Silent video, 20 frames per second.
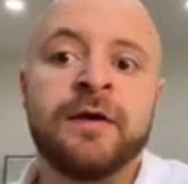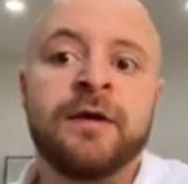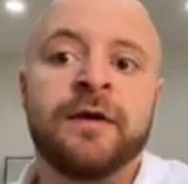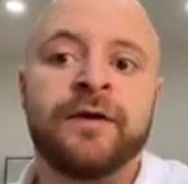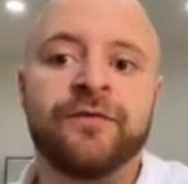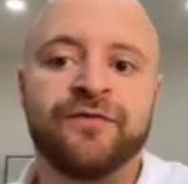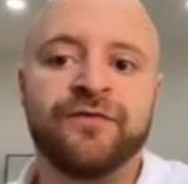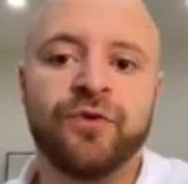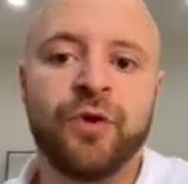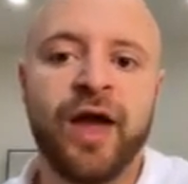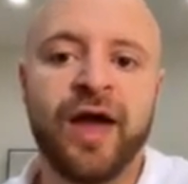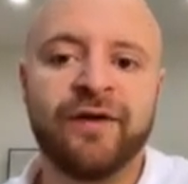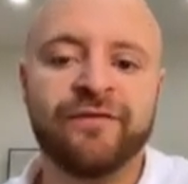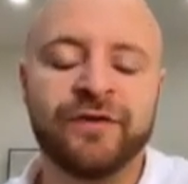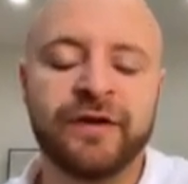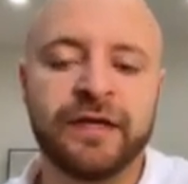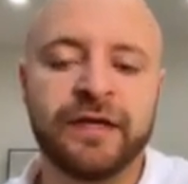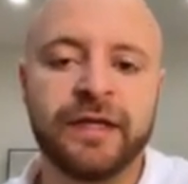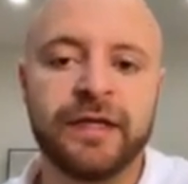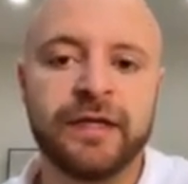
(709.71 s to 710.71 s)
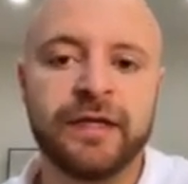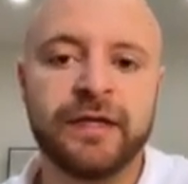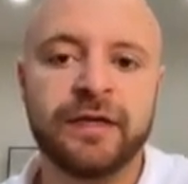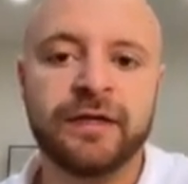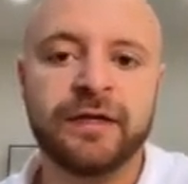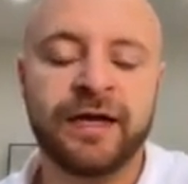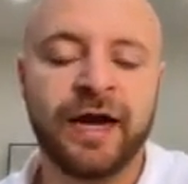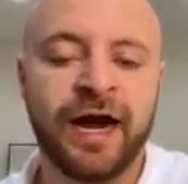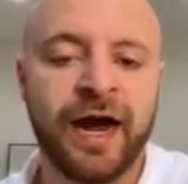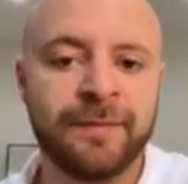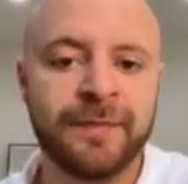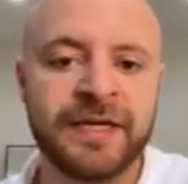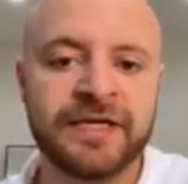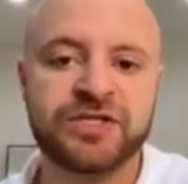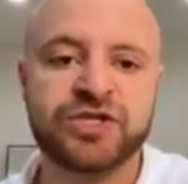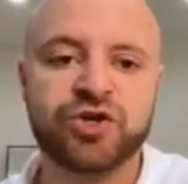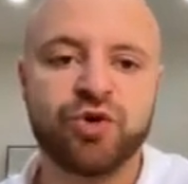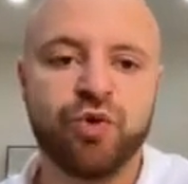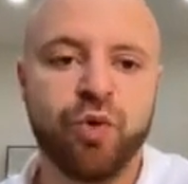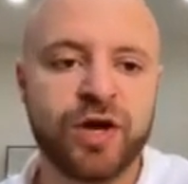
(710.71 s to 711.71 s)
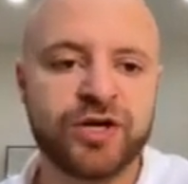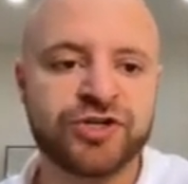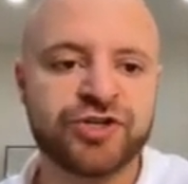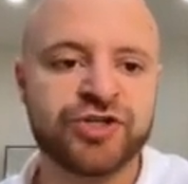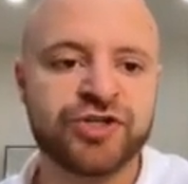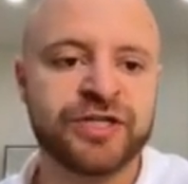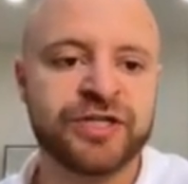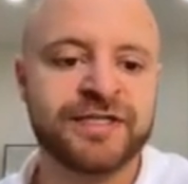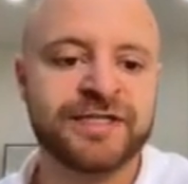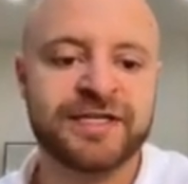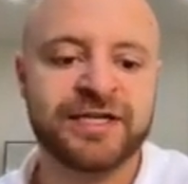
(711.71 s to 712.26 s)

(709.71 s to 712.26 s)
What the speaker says: If you have any comments, questions,